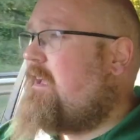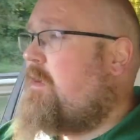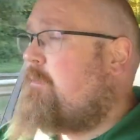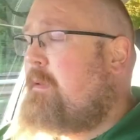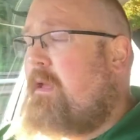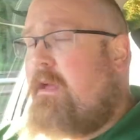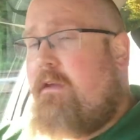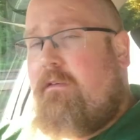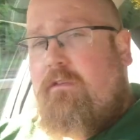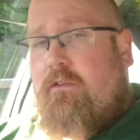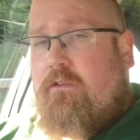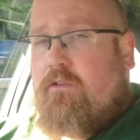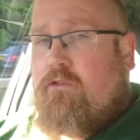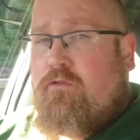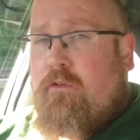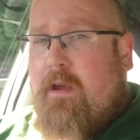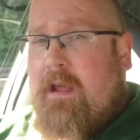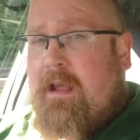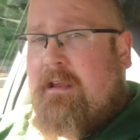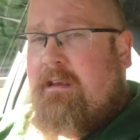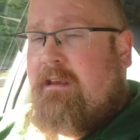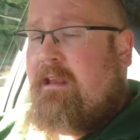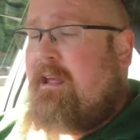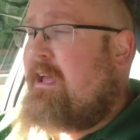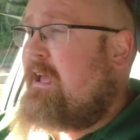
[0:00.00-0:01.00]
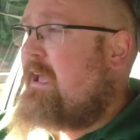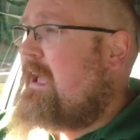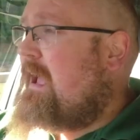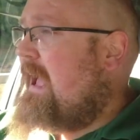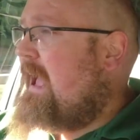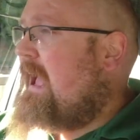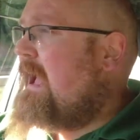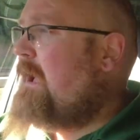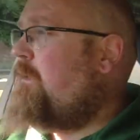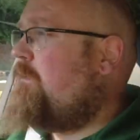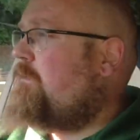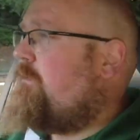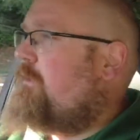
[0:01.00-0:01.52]
a bit of the strain
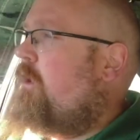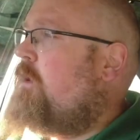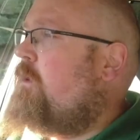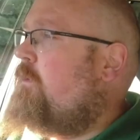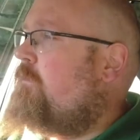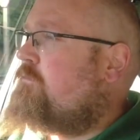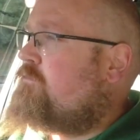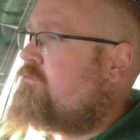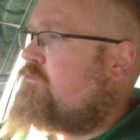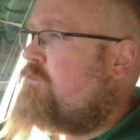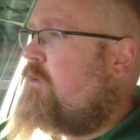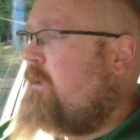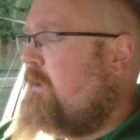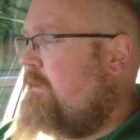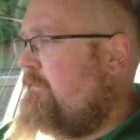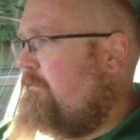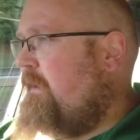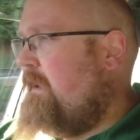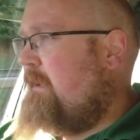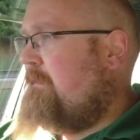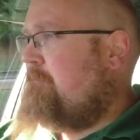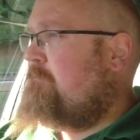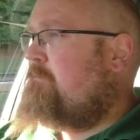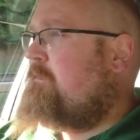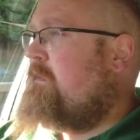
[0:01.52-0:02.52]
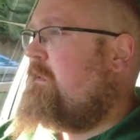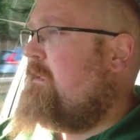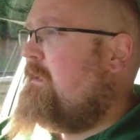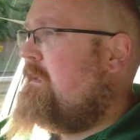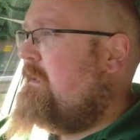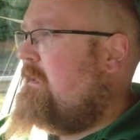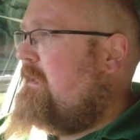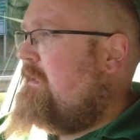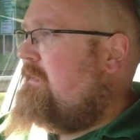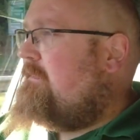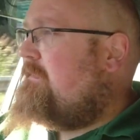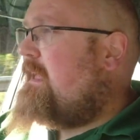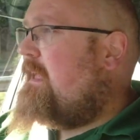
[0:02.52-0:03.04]
out of driving.
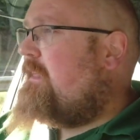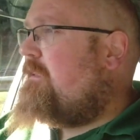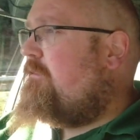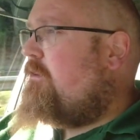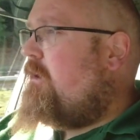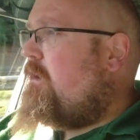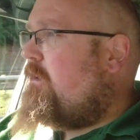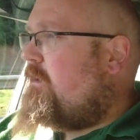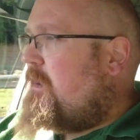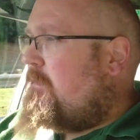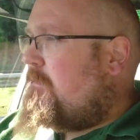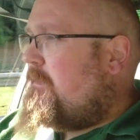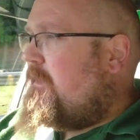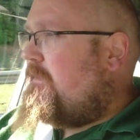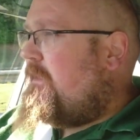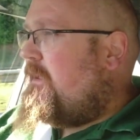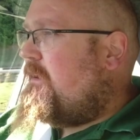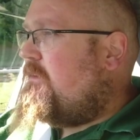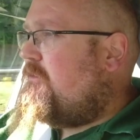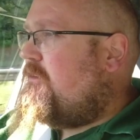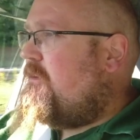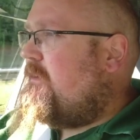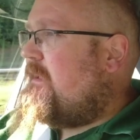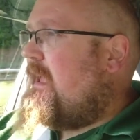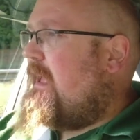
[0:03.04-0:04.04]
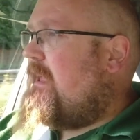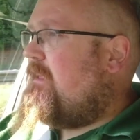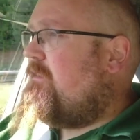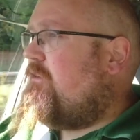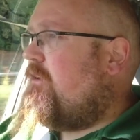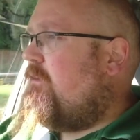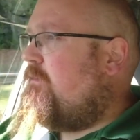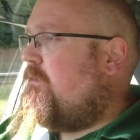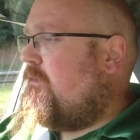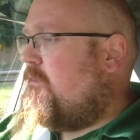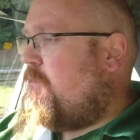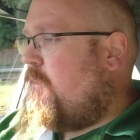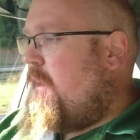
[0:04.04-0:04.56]
Now there are a couple of things you can
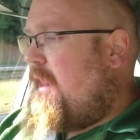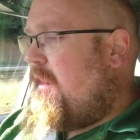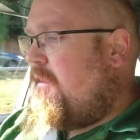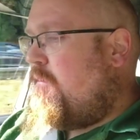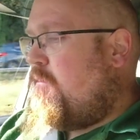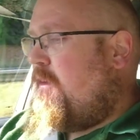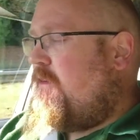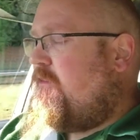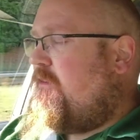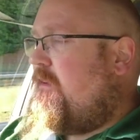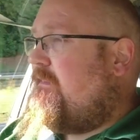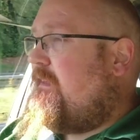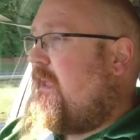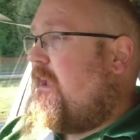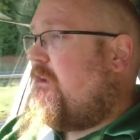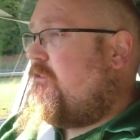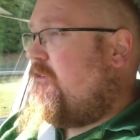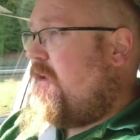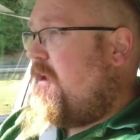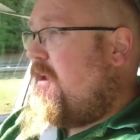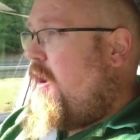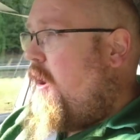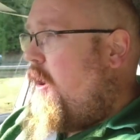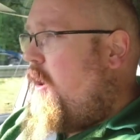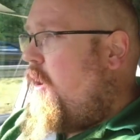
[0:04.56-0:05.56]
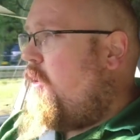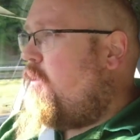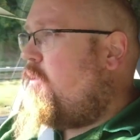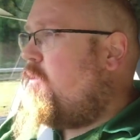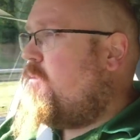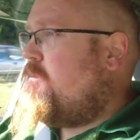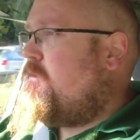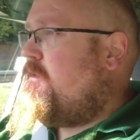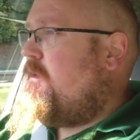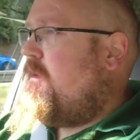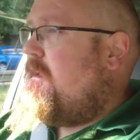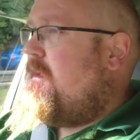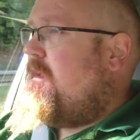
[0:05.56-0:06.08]
do as well, which is actually
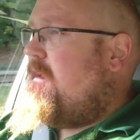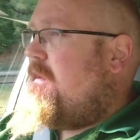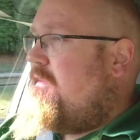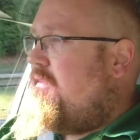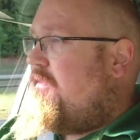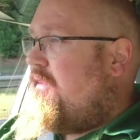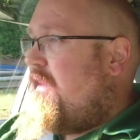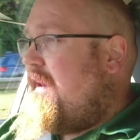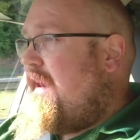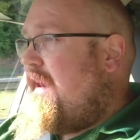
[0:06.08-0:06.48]
hold the